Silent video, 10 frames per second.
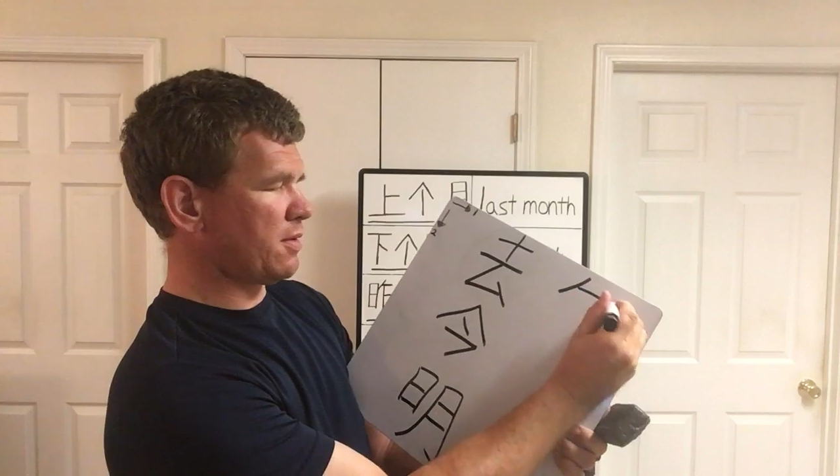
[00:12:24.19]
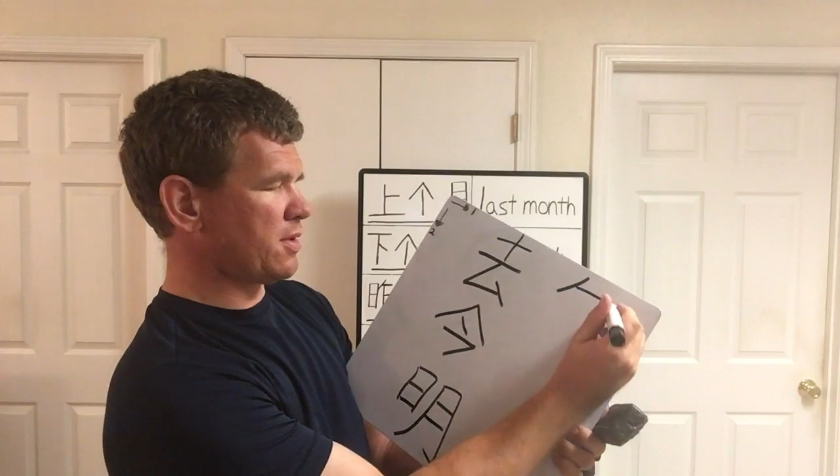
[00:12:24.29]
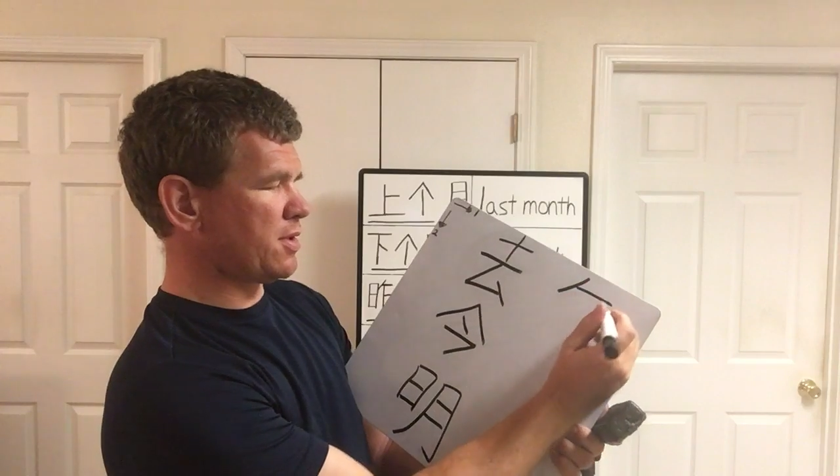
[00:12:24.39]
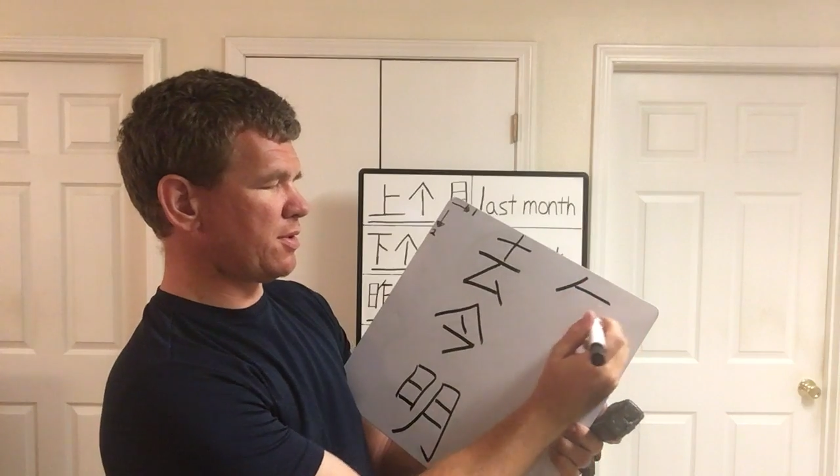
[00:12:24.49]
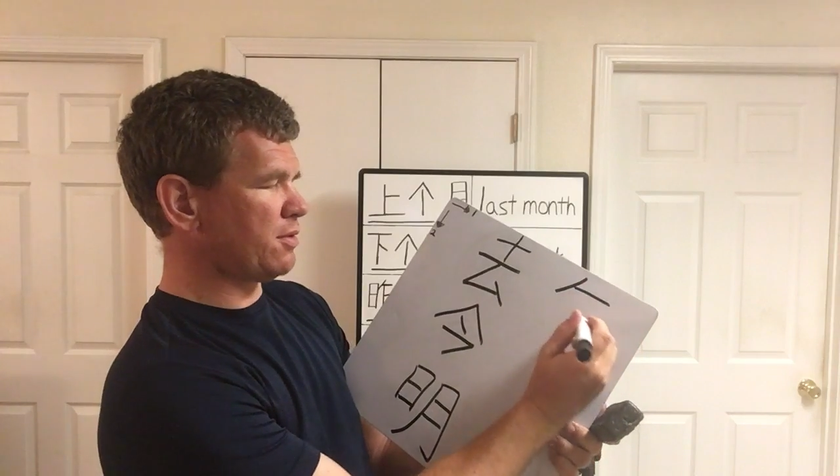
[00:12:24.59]

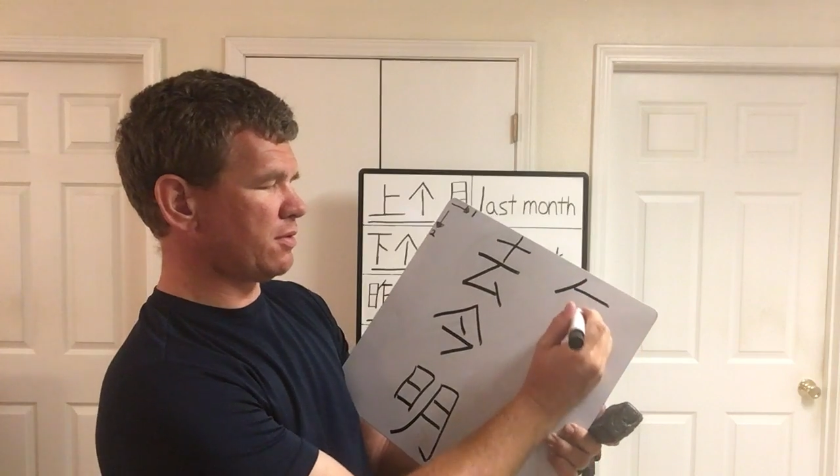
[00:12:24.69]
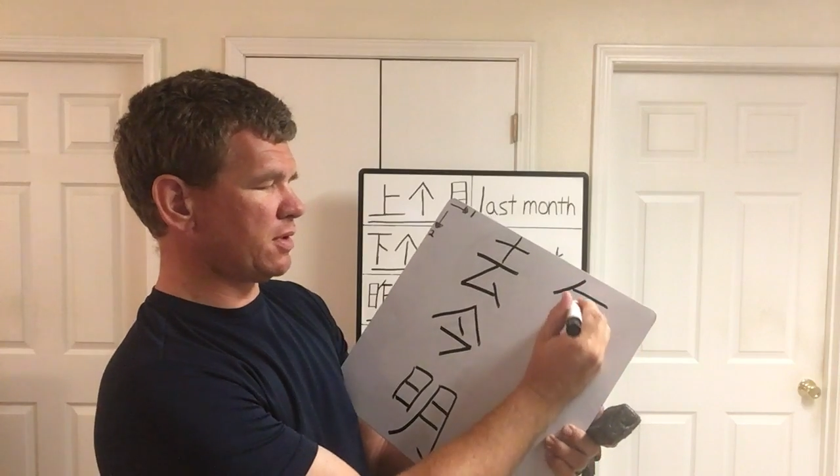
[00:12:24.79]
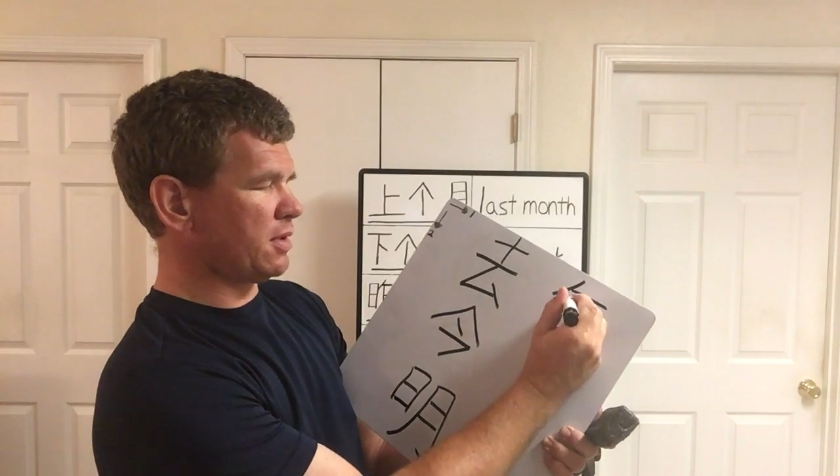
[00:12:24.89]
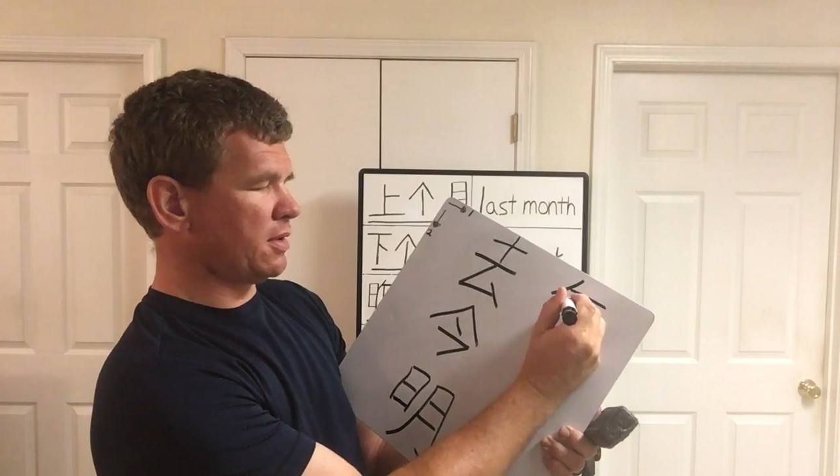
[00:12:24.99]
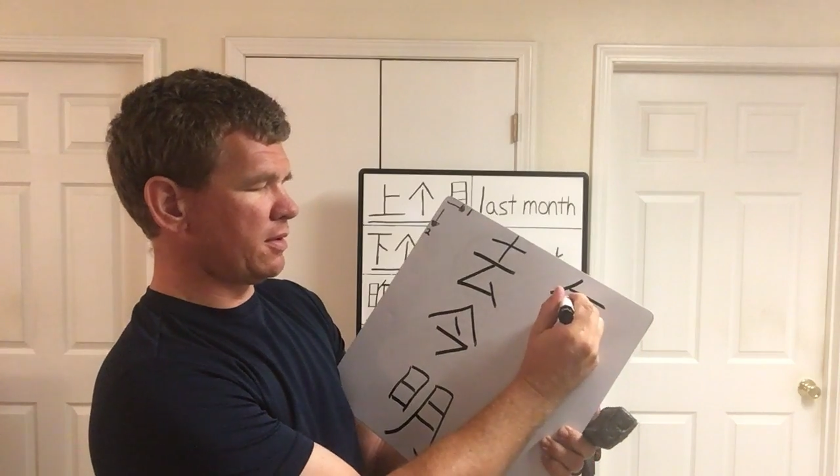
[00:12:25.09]
two,
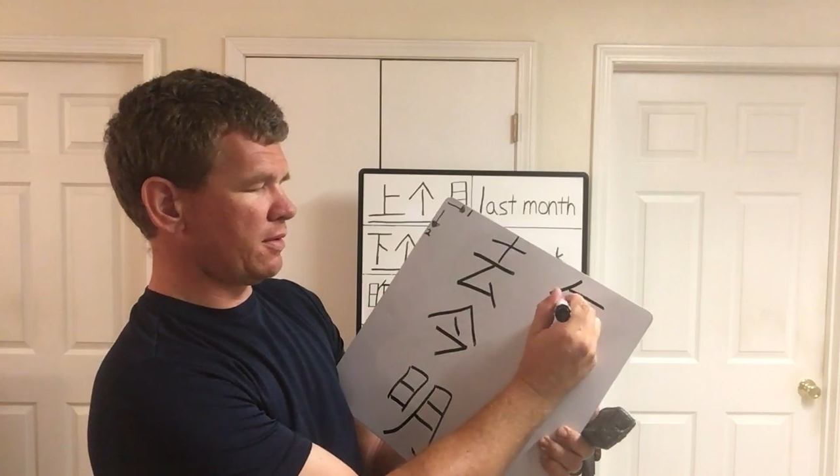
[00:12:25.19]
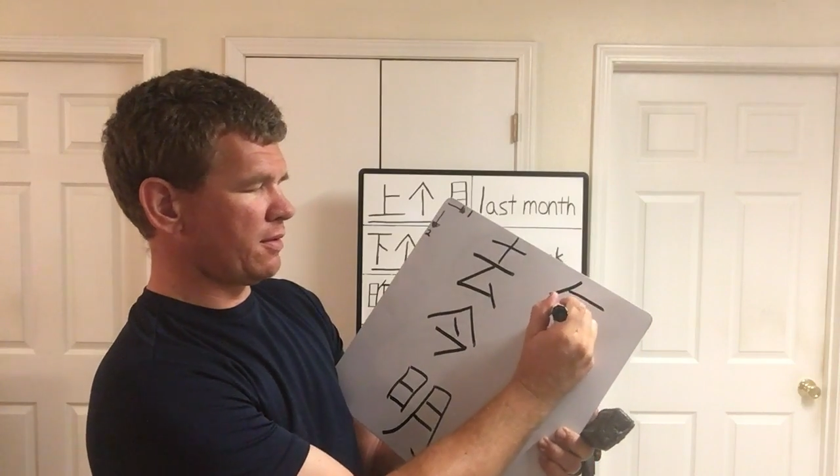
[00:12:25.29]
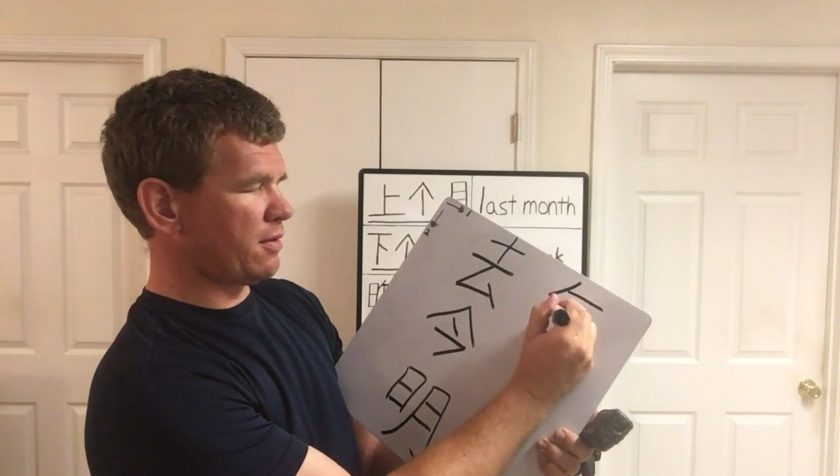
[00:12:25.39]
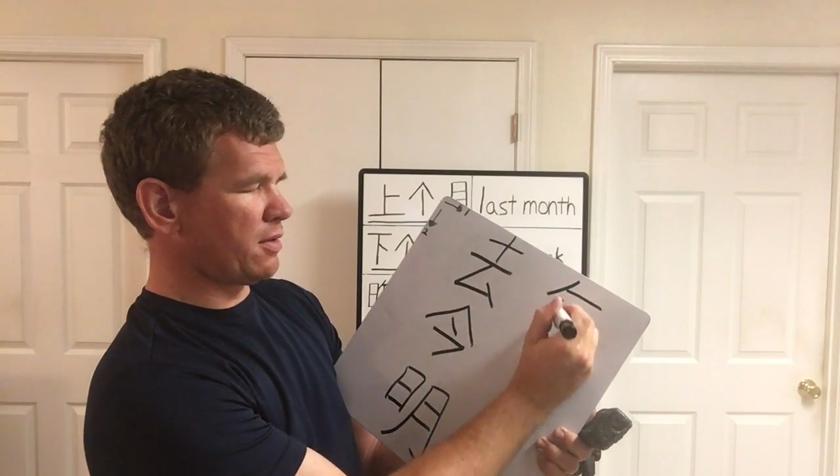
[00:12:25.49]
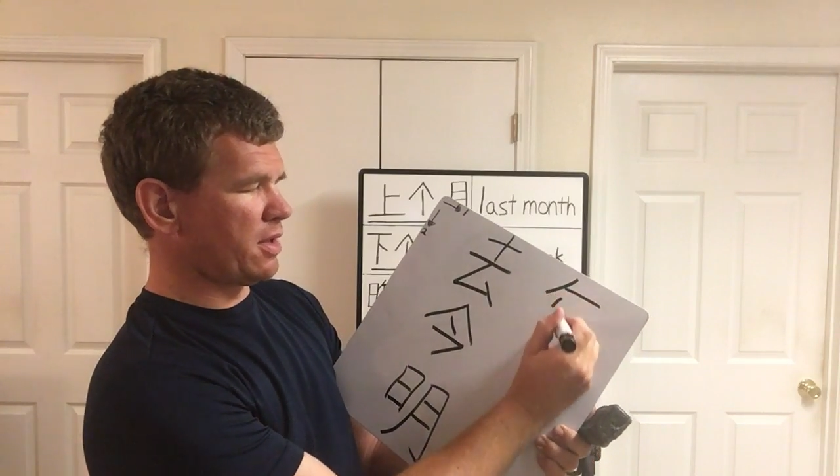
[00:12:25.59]

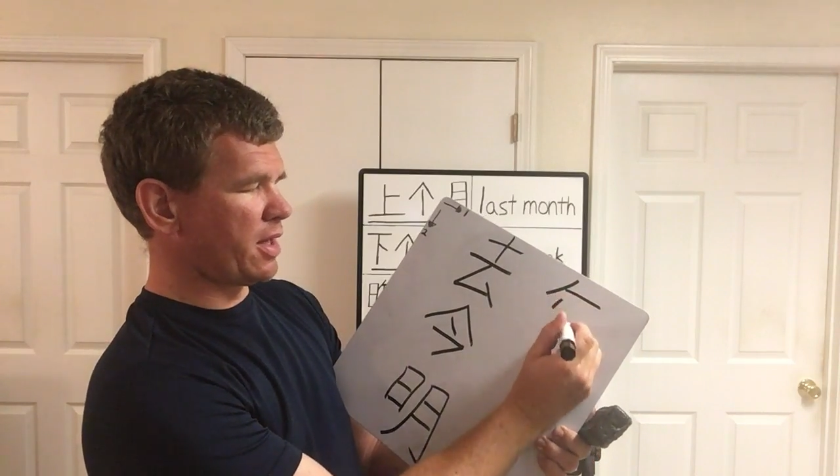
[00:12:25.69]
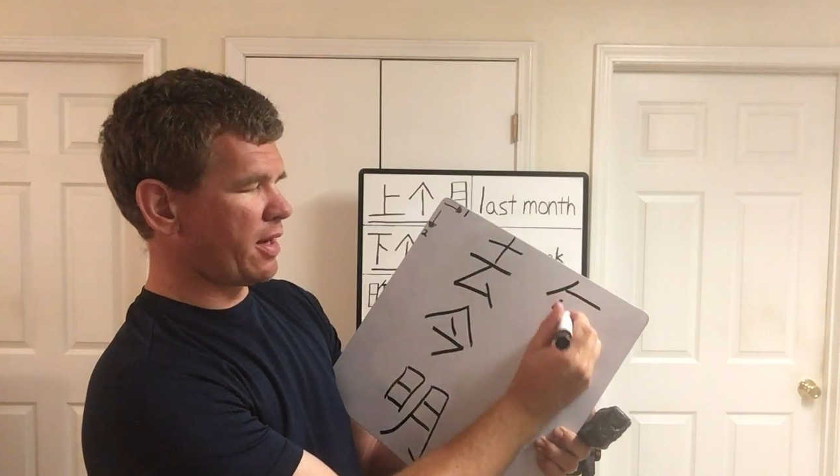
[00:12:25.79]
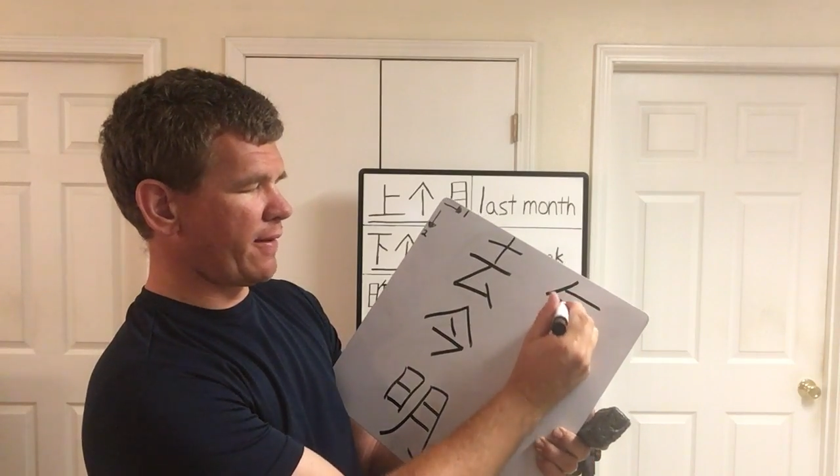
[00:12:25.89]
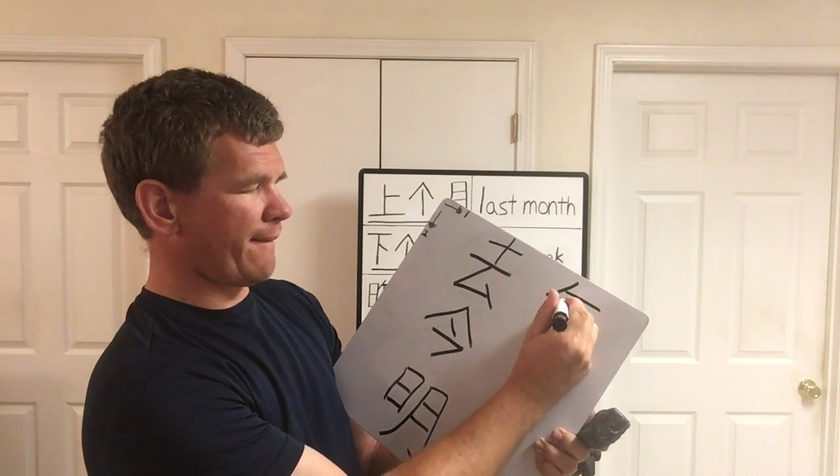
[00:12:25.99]
three,